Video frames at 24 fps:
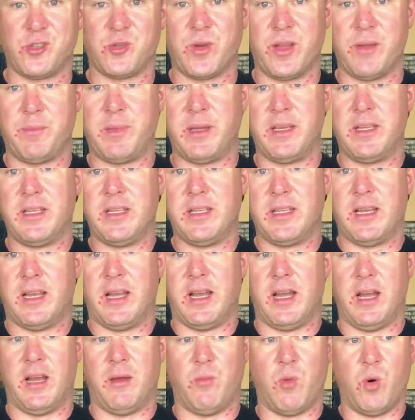trip.
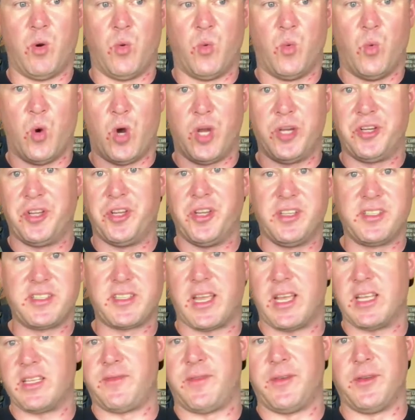One
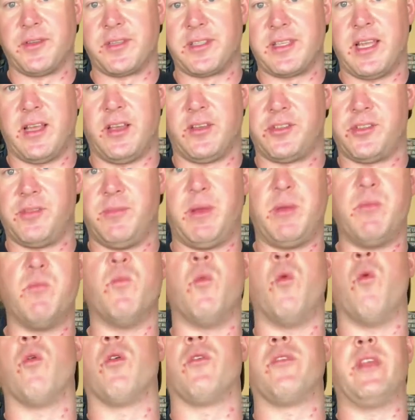good-sized fuel cell should be
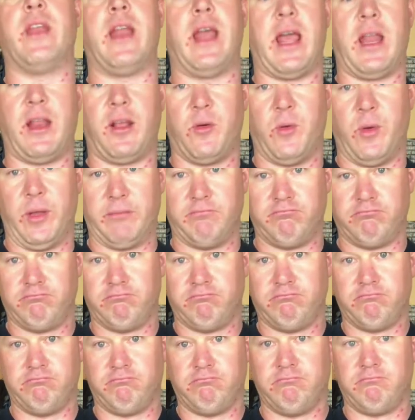more than adequate.
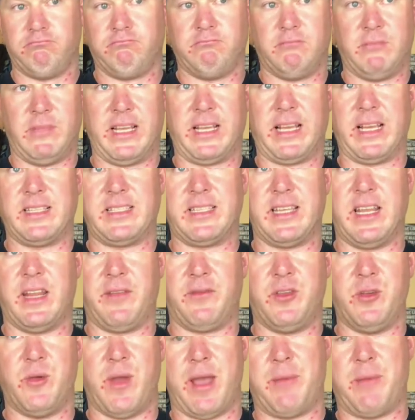Like I said, if you